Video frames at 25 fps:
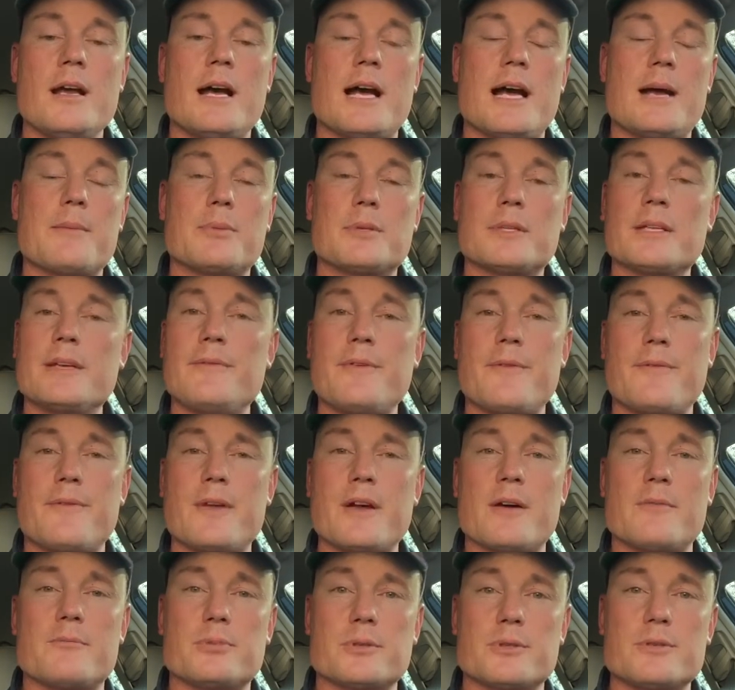I believe if
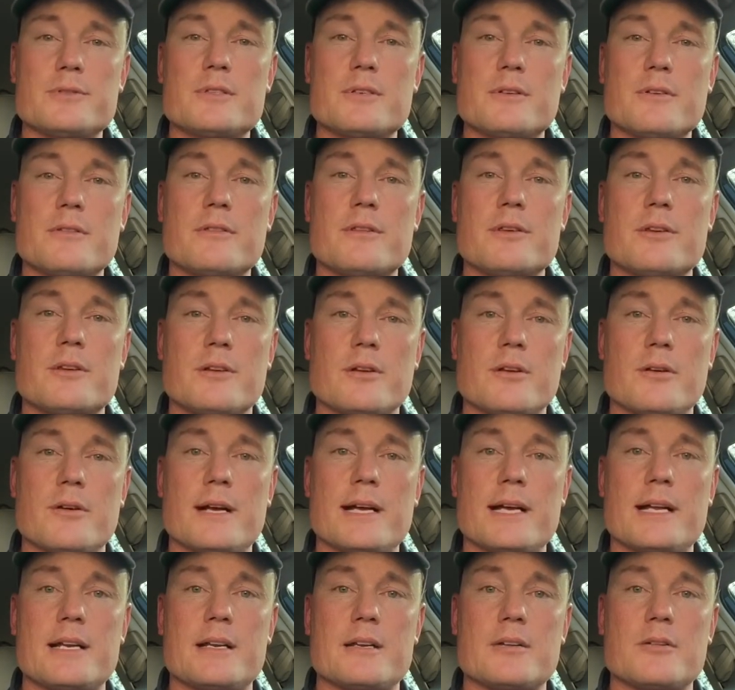you have Bluetooth, you can go
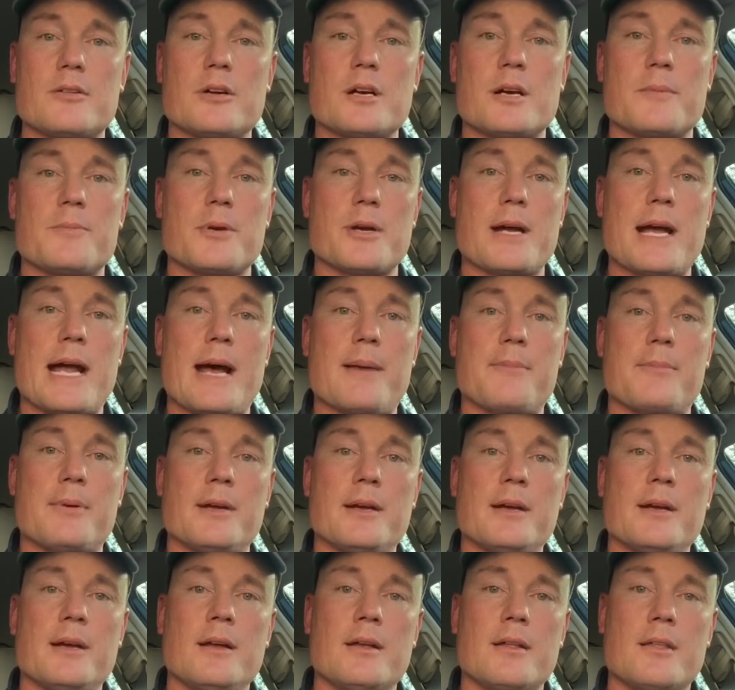ahead and hook up your app
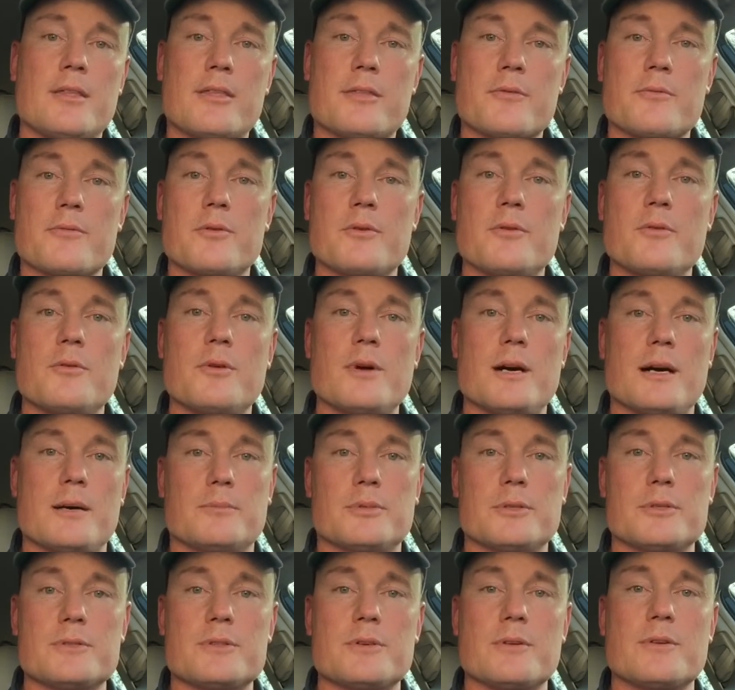through
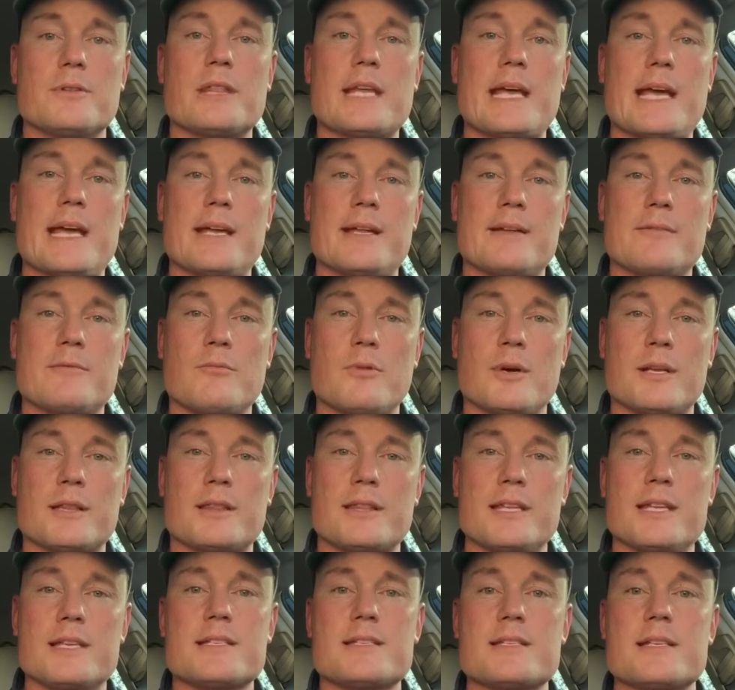Bluetooth, and
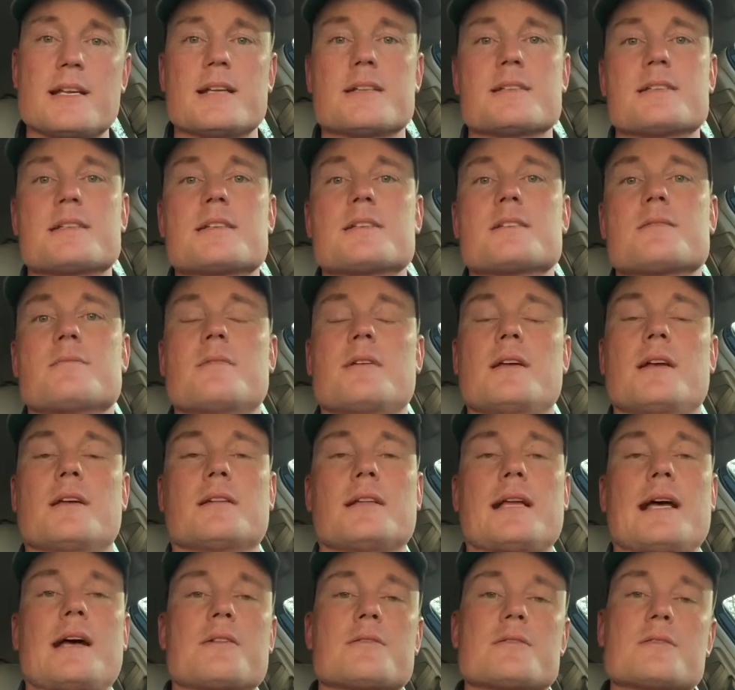what this does is
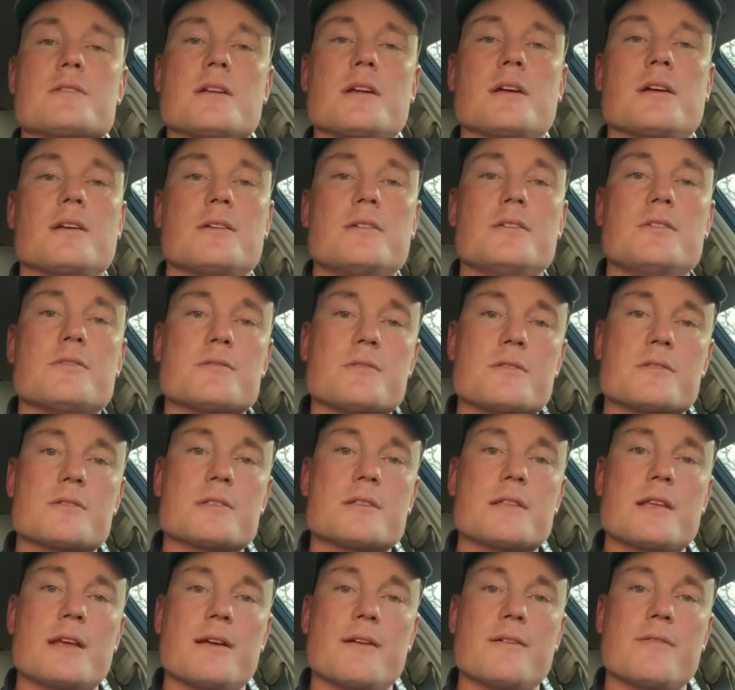allows
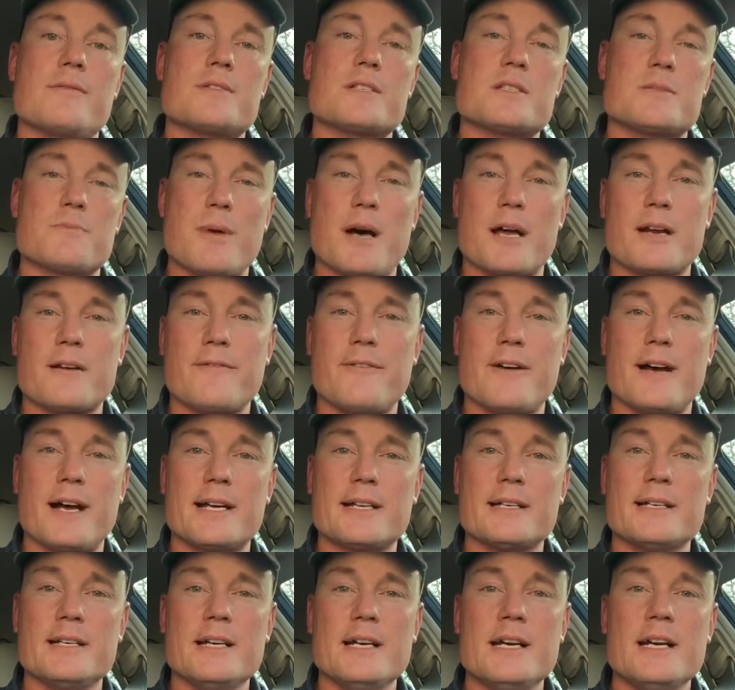users of
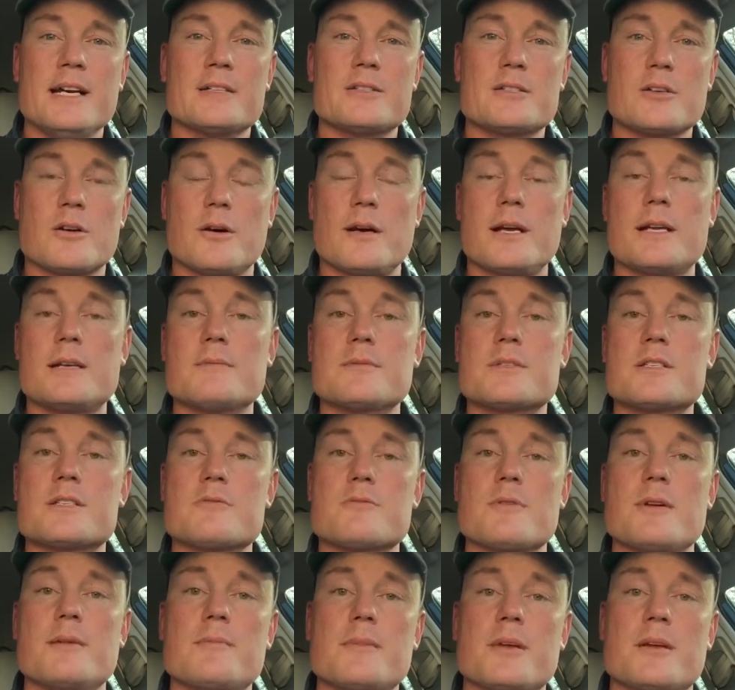Spotify to go ahead and
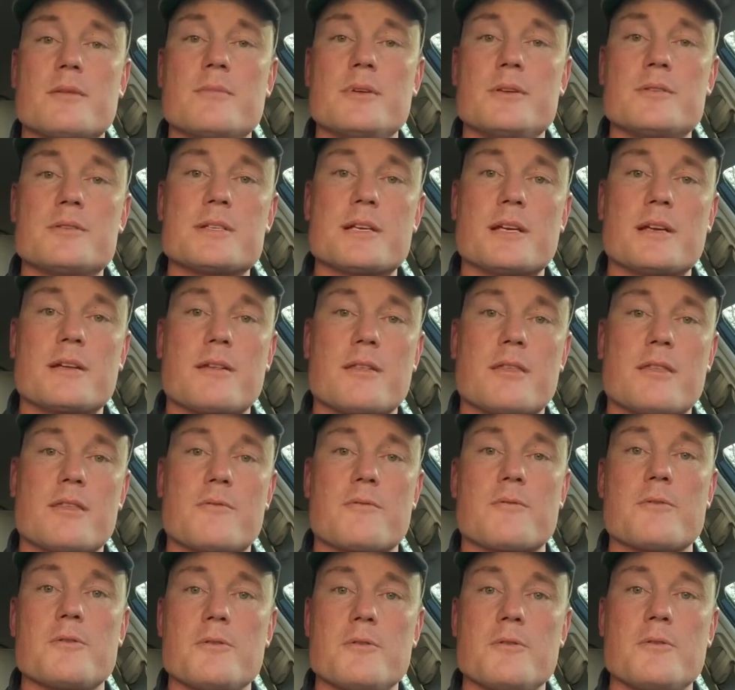stream their music
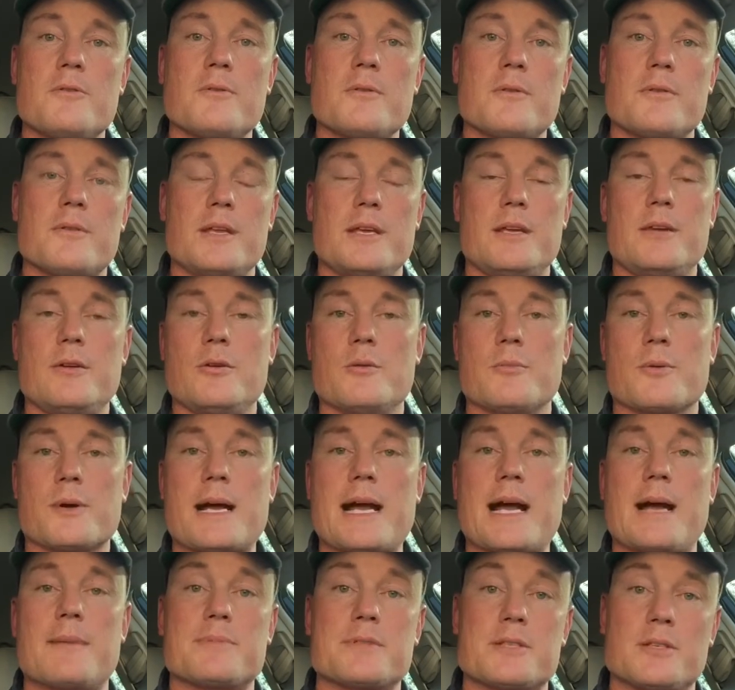through the
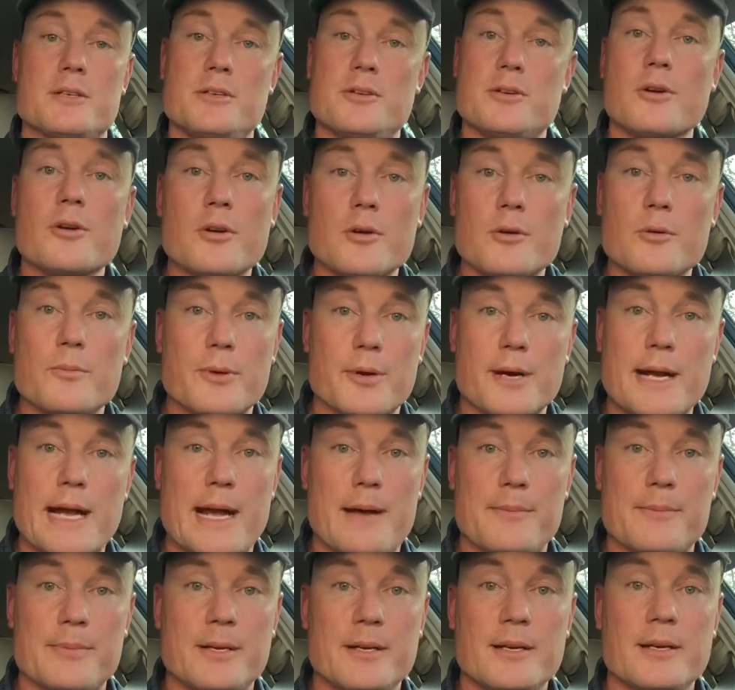Uber app to your Uber
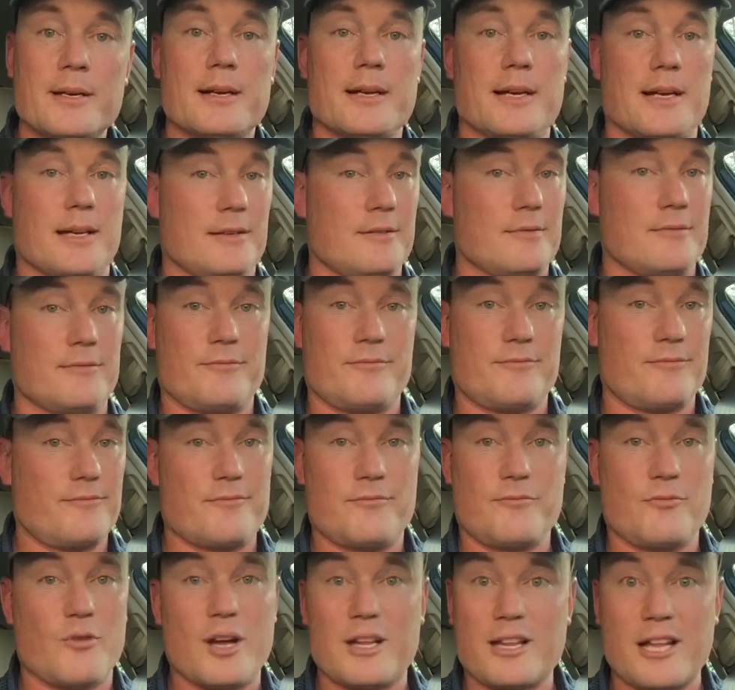app, and
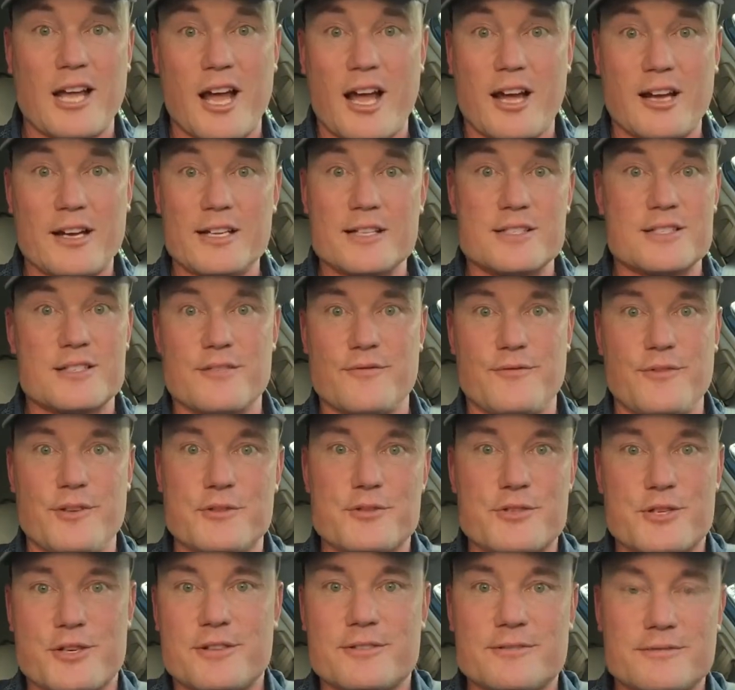voila, it's the
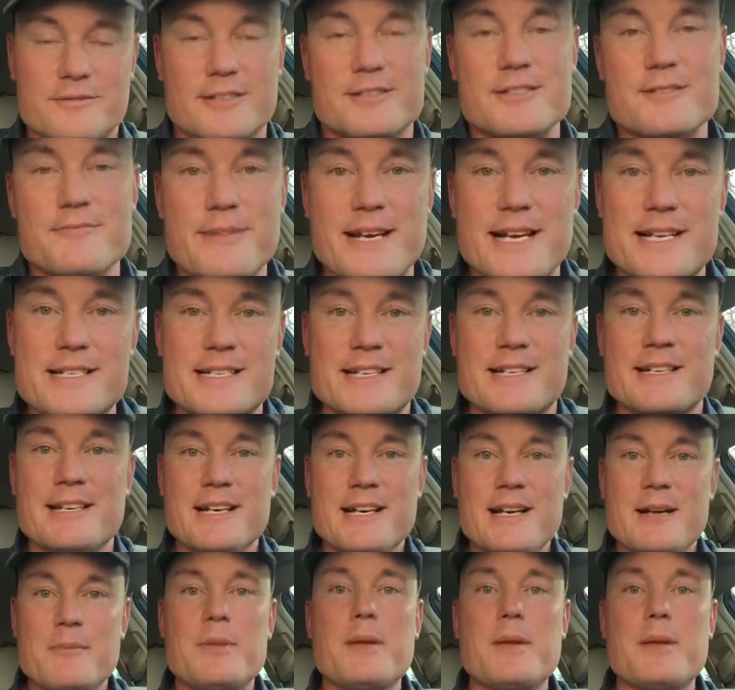future. It's amazing.